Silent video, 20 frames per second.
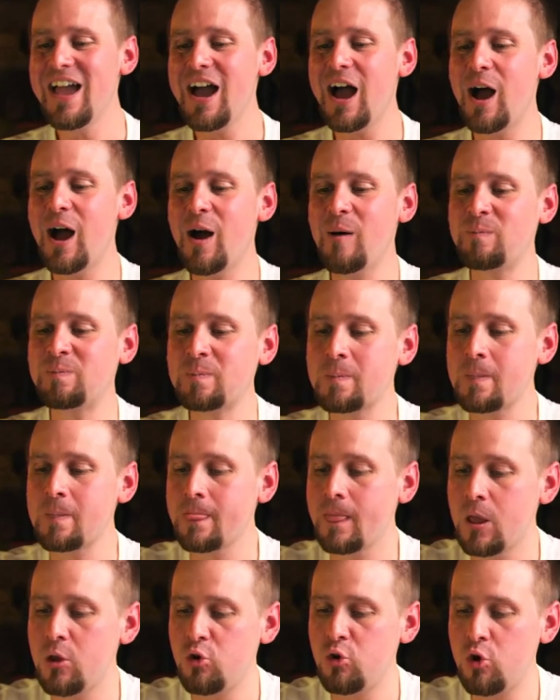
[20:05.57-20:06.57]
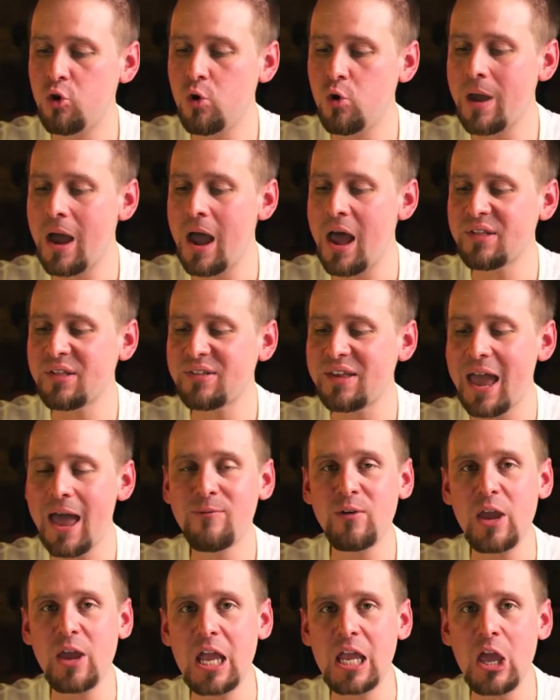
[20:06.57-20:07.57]
Um, do you guys
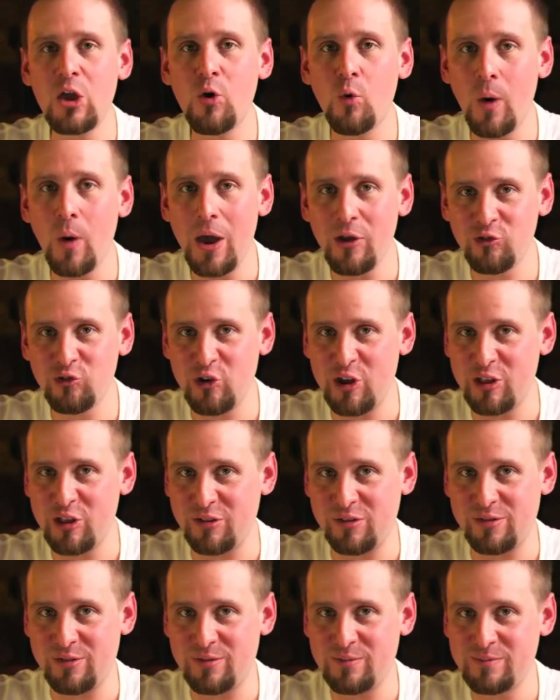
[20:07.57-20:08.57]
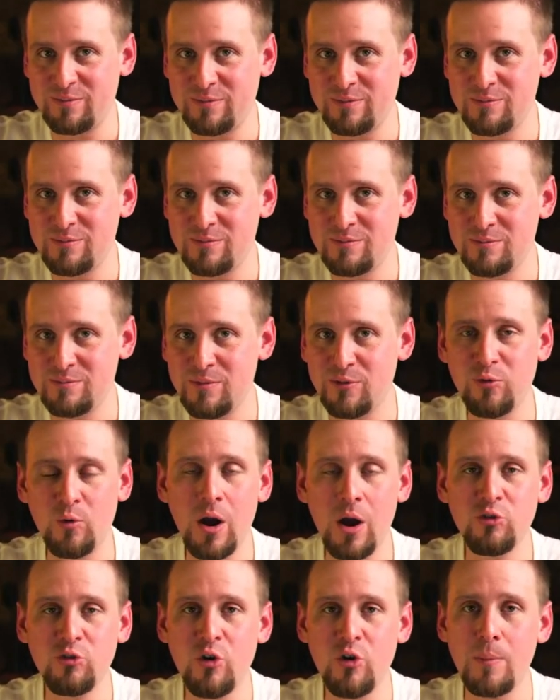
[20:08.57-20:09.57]
have any questions
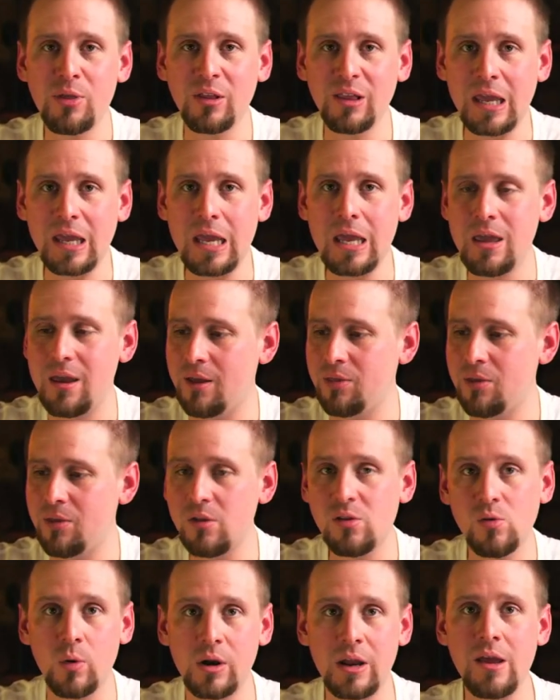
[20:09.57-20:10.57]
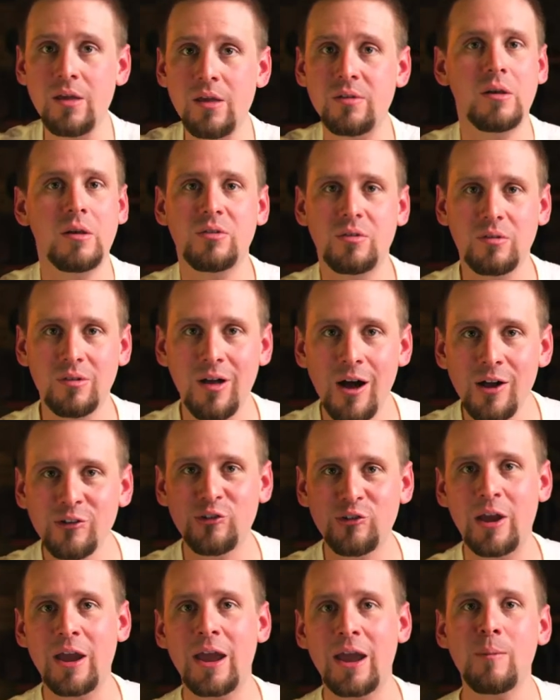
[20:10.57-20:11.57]
before I drop the link in? This is what it is. It's launch
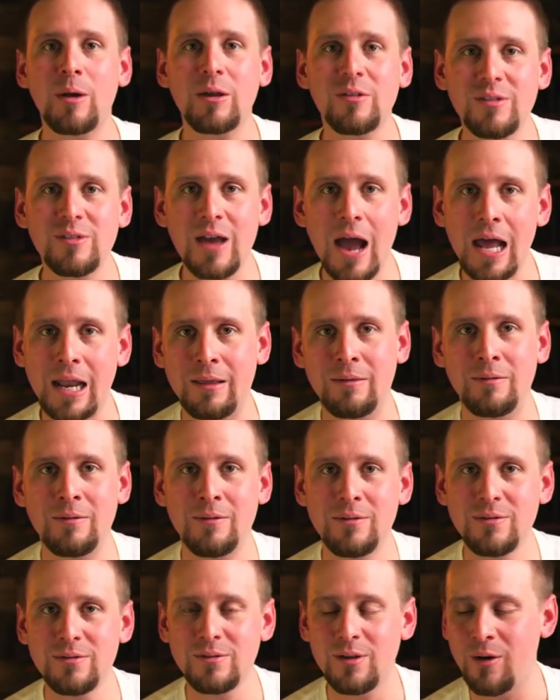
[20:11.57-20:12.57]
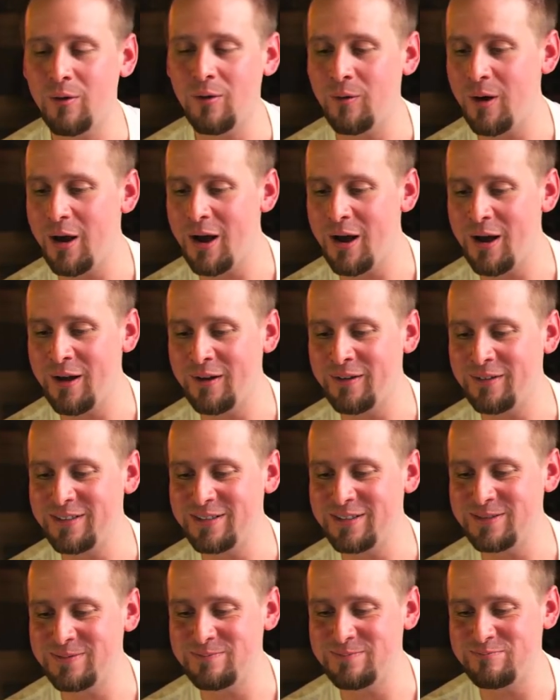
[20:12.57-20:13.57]
day. I'm excited. So, uh,
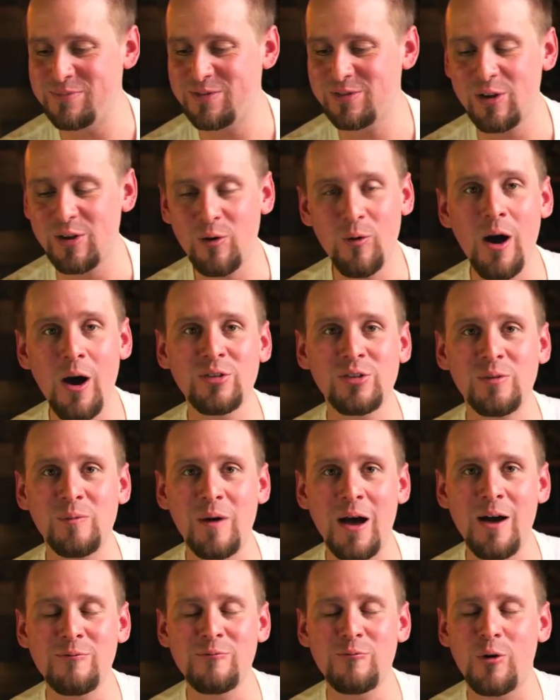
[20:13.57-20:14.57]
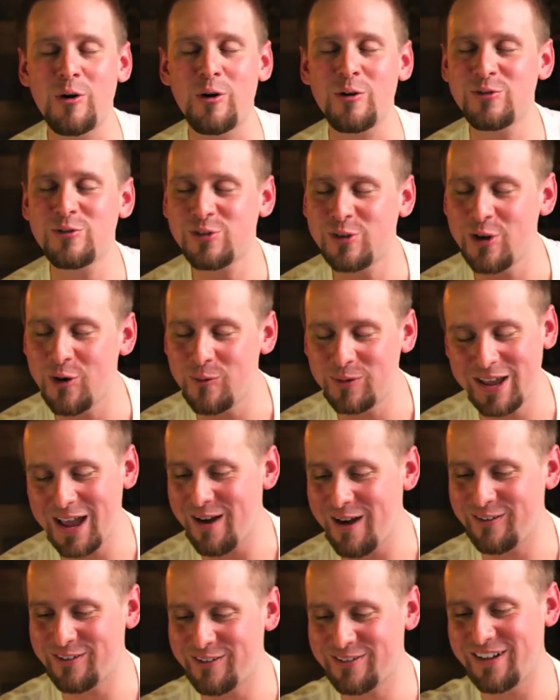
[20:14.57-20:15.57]
so awesome. I've worked so many
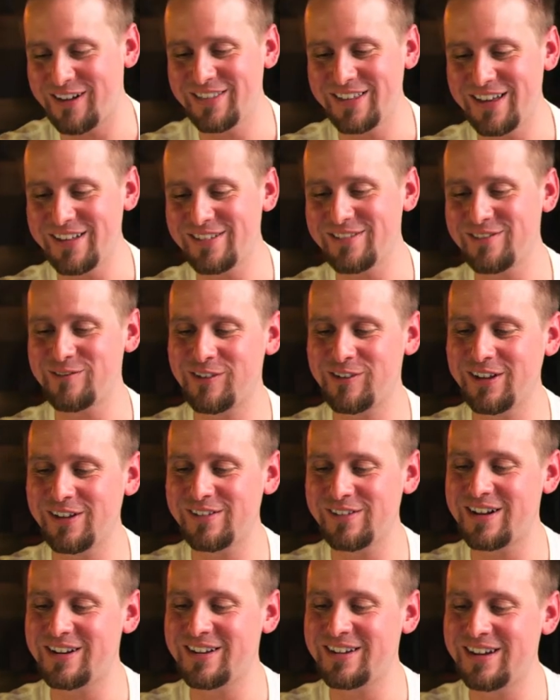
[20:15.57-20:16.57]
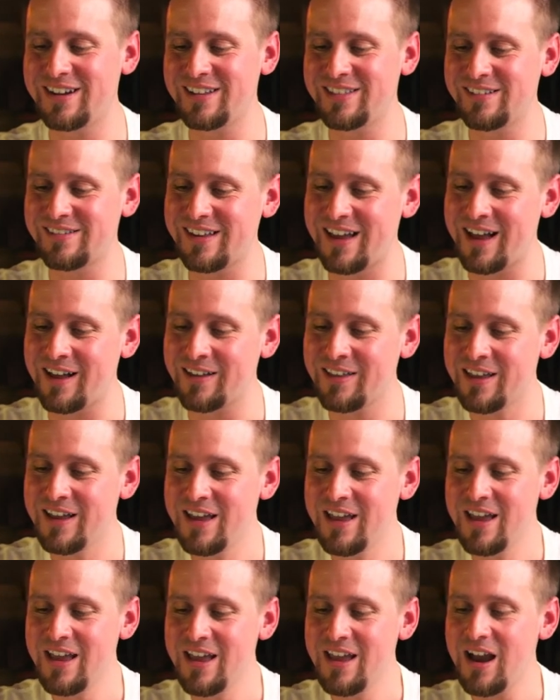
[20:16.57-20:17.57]
hours on this. Really excited to get this out.
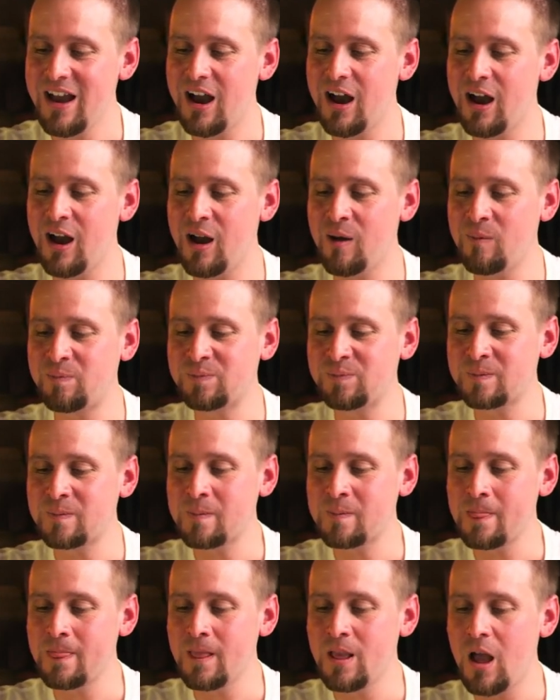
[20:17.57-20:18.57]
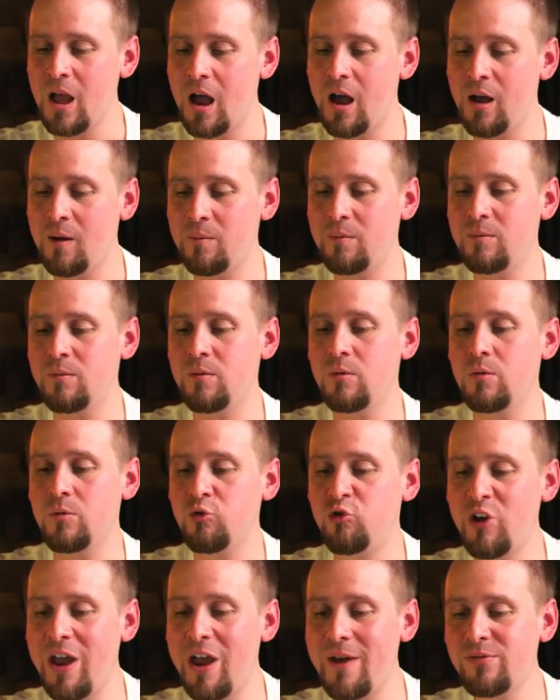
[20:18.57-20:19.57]
Um, um,
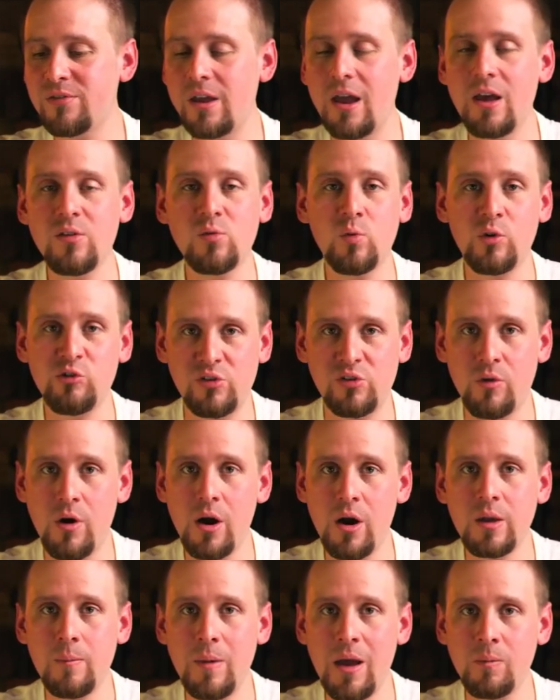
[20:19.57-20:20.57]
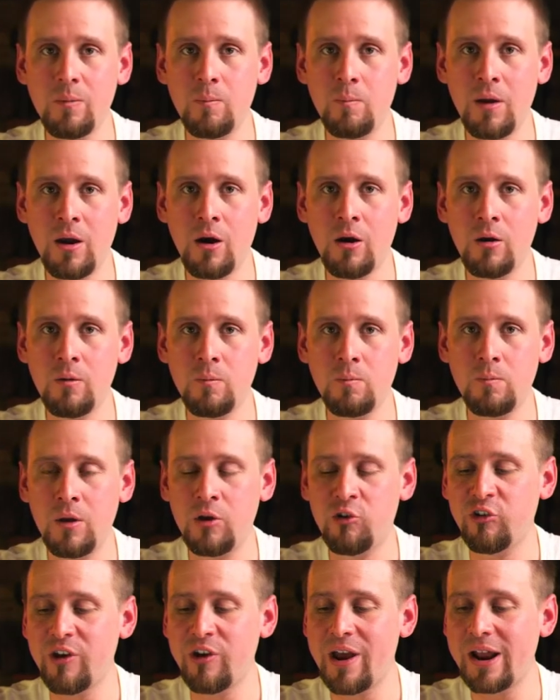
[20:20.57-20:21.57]
Jeff says, which is Rocky Mountain Bear,
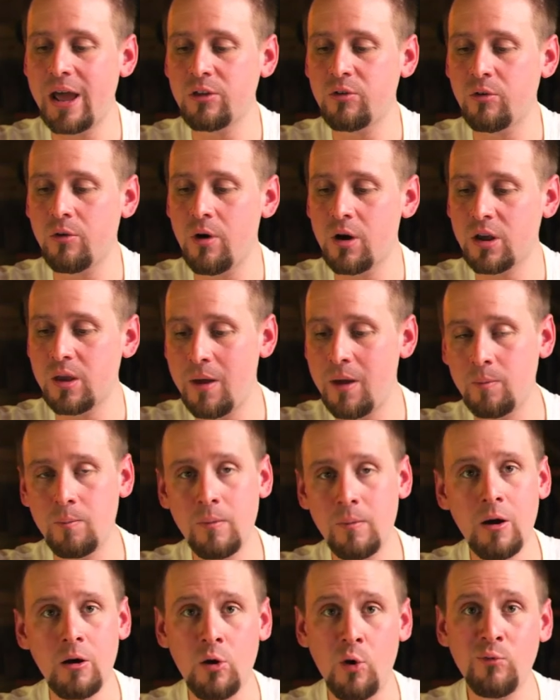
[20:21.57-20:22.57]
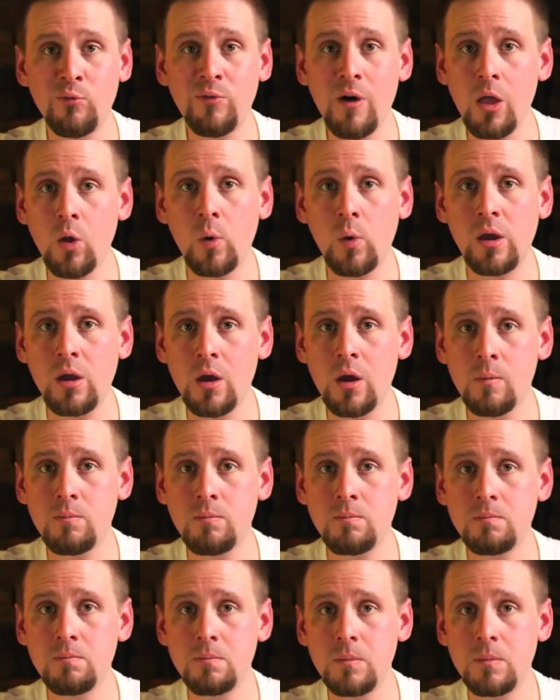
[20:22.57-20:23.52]
big shout out to Rocky Mountain Bear, go follow him.